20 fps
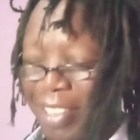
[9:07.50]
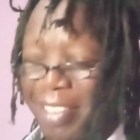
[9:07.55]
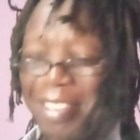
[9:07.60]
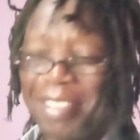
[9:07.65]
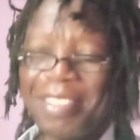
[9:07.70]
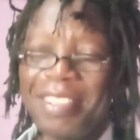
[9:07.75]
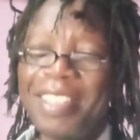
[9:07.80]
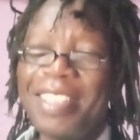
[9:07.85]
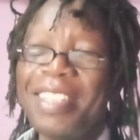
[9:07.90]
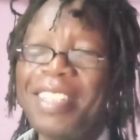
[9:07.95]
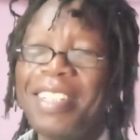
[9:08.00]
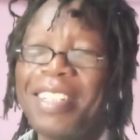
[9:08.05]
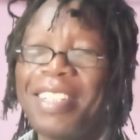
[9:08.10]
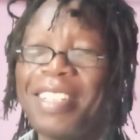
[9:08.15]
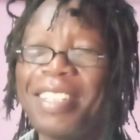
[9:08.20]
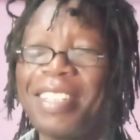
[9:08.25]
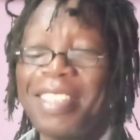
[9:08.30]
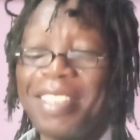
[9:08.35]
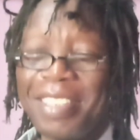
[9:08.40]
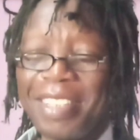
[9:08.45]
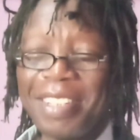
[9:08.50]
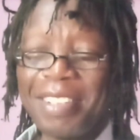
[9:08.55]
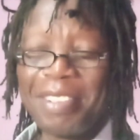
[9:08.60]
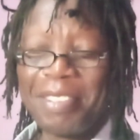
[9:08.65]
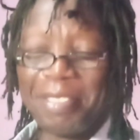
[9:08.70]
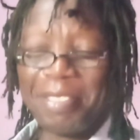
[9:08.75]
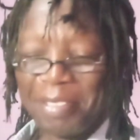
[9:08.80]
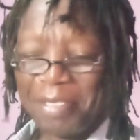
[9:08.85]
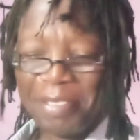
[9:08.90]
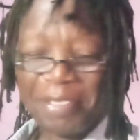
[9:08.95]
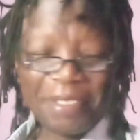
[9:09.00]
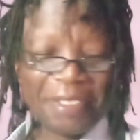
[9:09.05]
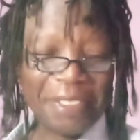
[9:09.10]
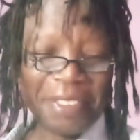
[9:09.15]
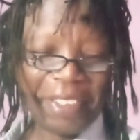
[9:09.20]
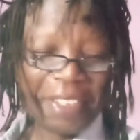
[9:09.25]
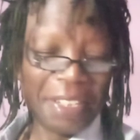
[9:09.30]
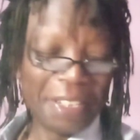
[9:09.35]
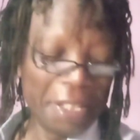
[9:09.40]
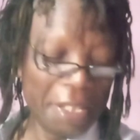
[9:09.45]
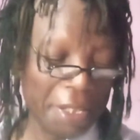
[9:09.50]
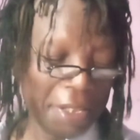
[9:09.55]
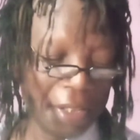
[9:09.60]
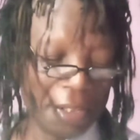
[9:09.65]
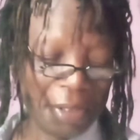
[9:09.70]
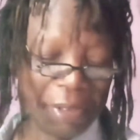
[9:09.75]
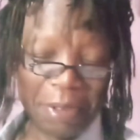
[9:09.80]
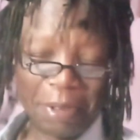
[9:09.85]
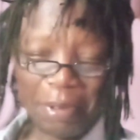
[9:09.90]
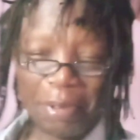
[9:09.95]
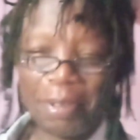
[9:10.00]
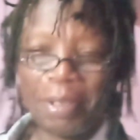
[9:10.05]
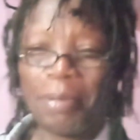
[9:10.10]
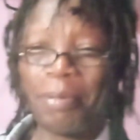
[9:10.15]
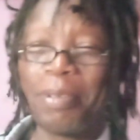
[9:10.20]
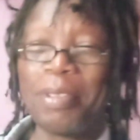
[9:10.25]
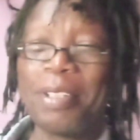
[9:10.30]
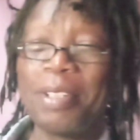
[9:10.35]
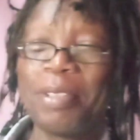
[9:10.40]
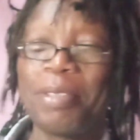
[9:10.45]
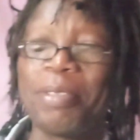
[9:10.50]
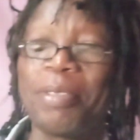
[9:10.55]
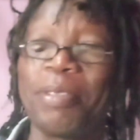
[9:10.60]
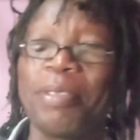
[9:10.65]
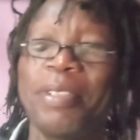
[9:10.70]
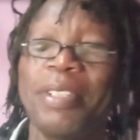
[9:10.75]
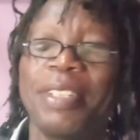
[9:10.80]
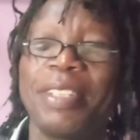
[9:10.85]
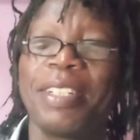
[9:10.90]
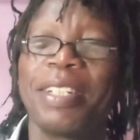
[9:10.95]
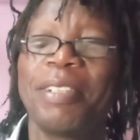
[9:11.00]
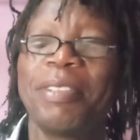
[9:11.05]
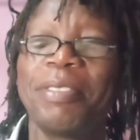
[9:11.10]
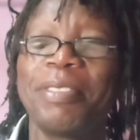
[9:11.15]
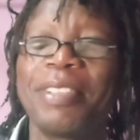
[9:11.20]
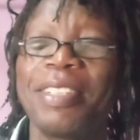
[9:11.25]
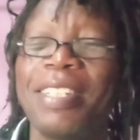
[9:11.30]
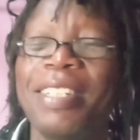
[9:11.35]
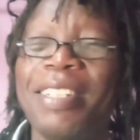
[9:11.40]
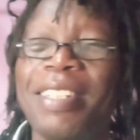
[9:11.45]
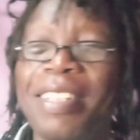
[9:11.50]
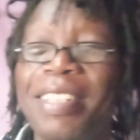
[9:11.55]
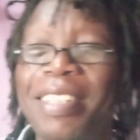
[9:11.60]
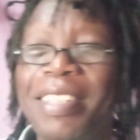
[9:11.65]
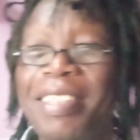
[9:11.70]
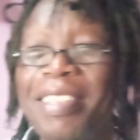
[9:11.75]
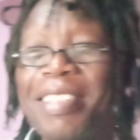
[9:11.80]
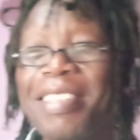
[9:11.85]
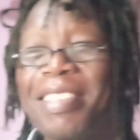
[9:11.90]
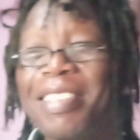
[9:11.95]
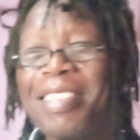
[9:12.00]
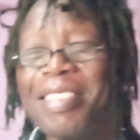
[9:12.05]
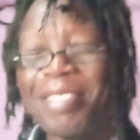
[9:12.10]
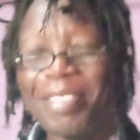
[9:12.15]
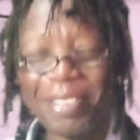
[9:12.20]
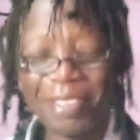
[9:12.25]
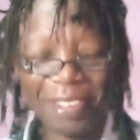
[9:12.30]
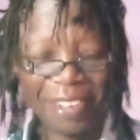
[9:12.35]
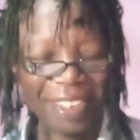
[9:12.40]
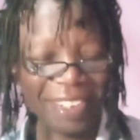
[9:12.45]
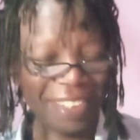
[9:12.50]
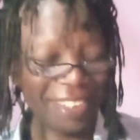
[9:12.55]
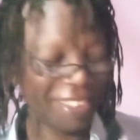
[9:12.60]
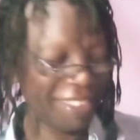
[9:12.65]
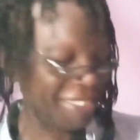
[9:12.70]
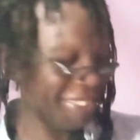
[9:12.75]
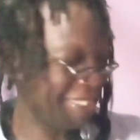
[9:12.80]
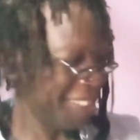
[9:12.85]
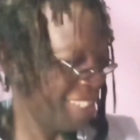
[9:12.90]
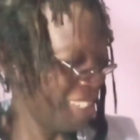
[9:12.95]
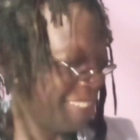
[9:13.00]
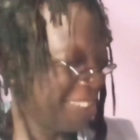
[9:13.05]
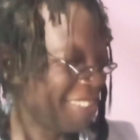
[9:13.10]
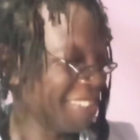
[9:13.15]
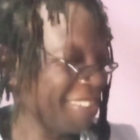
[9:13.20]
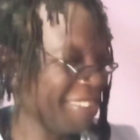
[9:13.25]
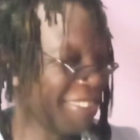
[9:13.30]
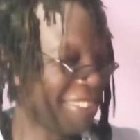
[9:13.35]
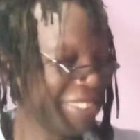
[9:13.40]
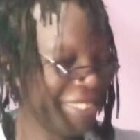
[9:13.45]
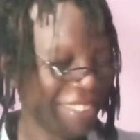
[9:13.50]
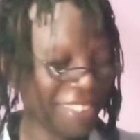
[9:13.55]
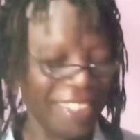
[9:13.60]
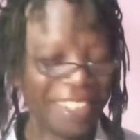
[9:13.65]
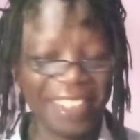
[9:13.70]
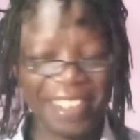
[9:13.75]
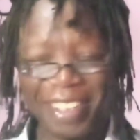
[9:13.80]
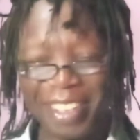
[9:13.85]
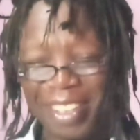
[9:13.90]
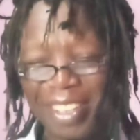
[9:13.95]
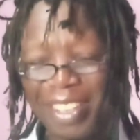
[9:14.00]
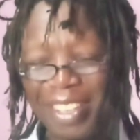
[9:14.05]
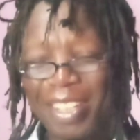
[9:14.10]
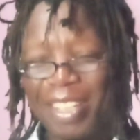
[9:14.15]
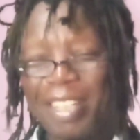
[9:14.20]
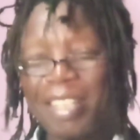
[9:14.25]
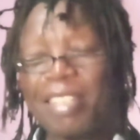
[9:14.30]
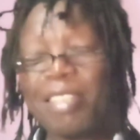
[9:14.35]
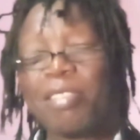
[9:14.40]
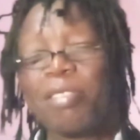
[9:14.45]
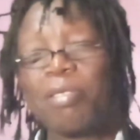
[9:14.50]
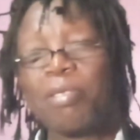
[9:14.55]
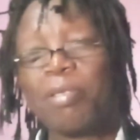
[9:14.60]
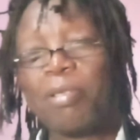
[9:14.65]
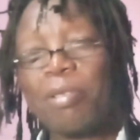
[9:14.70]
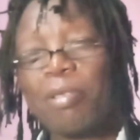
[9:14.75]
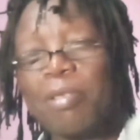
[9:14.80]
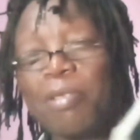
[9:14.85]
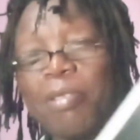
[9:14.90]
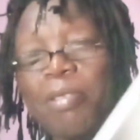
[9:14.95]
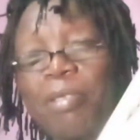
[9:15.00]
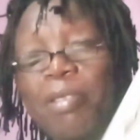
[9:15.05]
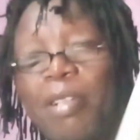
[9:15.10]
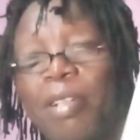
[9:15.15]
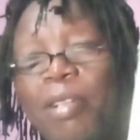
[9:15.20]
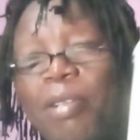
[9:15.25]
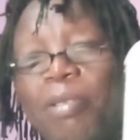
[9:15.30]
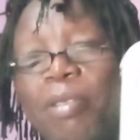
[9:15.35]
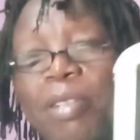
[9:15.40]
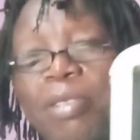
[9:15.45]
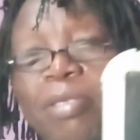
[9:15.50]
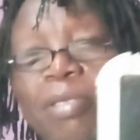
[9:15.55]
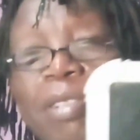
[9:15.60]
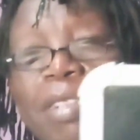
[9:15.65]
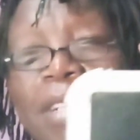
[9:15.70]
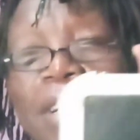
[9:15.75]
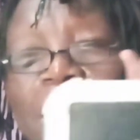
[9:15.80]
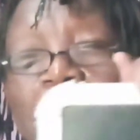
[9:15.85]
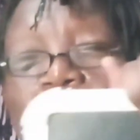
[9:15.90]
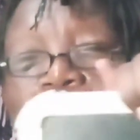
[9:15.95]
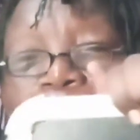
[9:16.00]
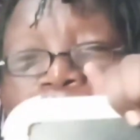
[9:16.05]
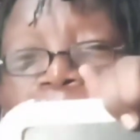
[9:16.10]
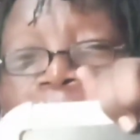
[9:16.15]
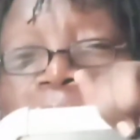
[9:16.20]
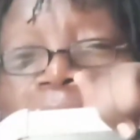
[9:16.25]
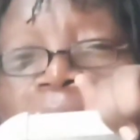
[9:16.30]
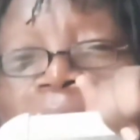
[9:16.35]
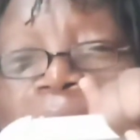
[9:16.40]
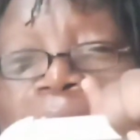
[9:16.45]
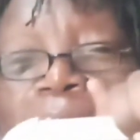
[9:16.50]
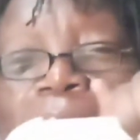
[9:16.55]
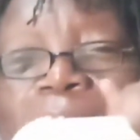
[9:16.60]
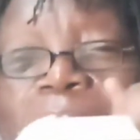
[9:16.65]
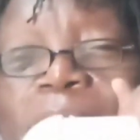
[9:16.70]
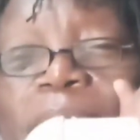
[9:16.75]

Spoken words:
drinking, so I'm gonna throw it out. Sorry, it's crazy. So we're talking about this.